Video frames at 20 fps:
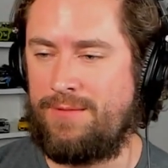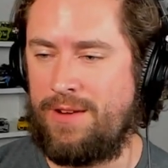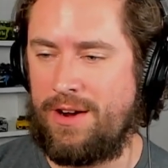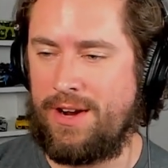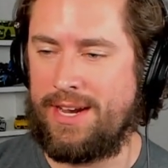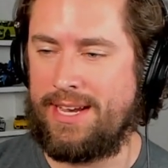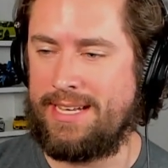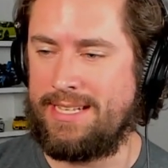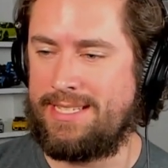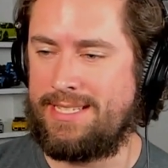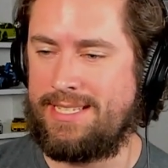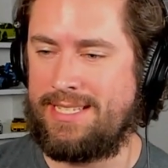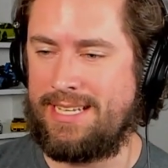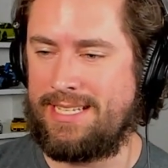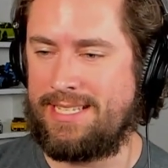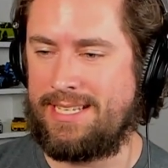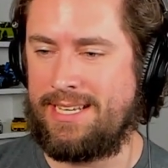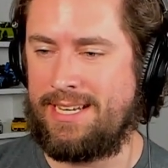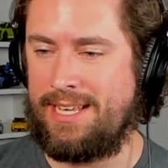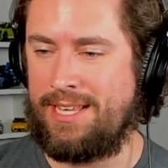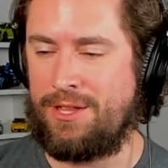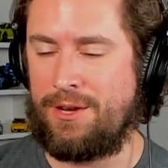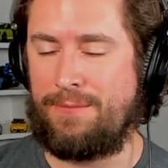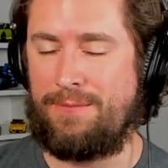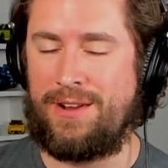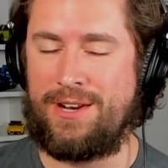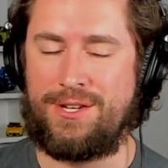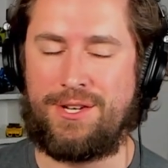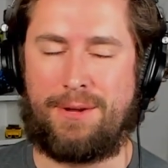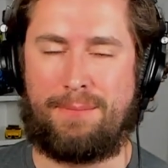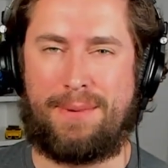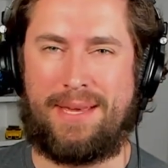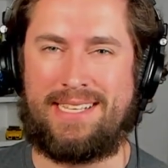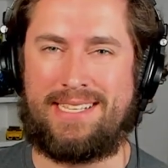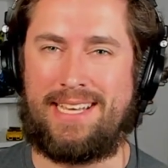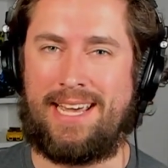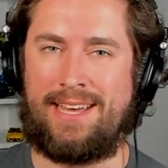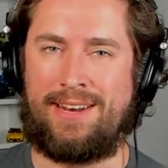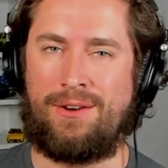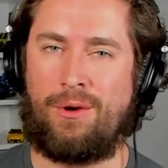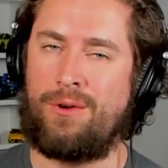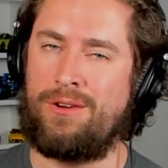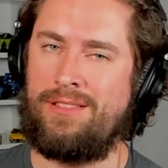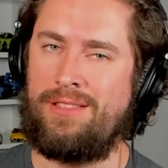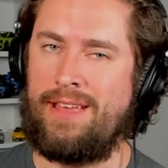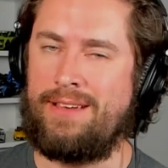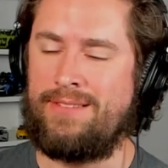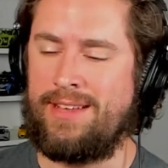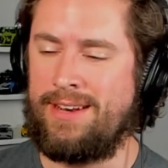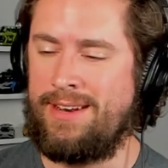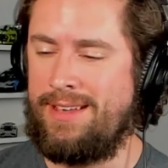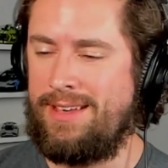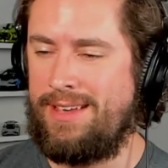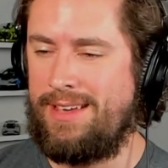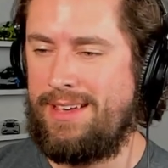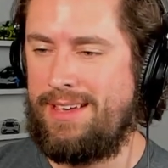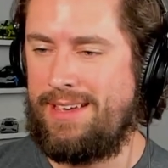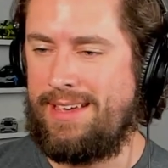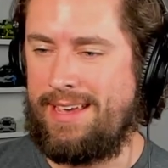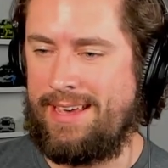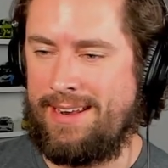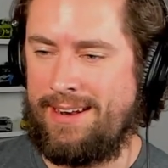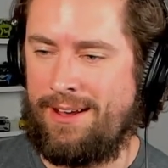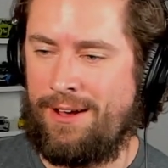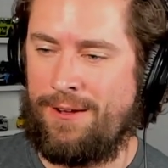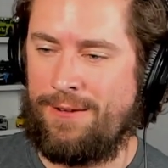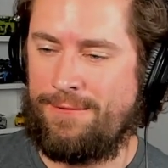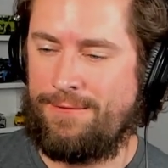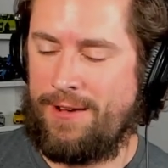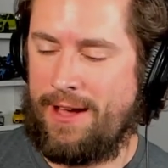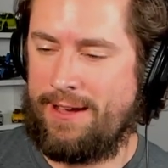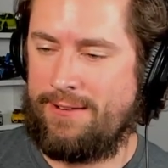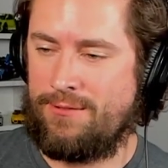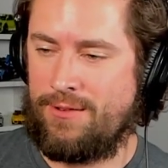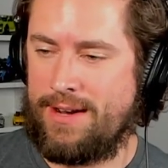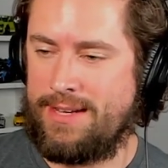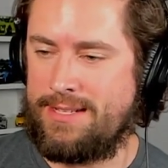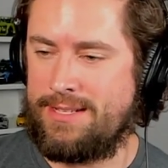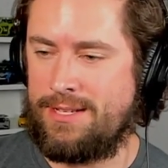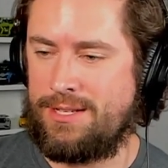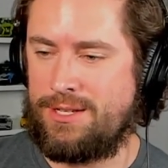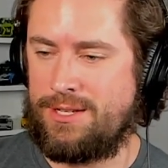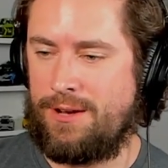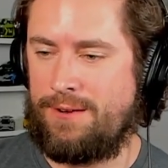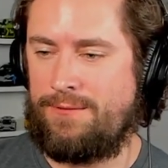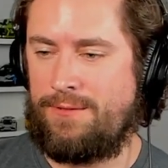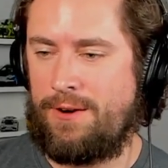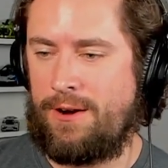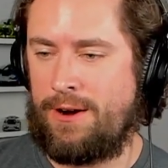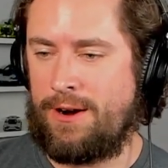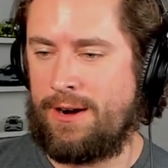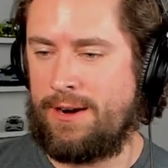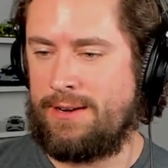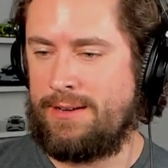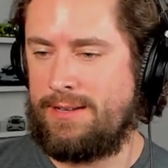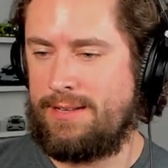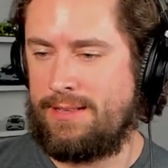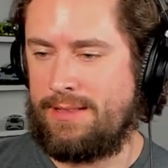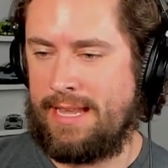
Very consistent, either finishing P10 or 11 in all 5 races so far.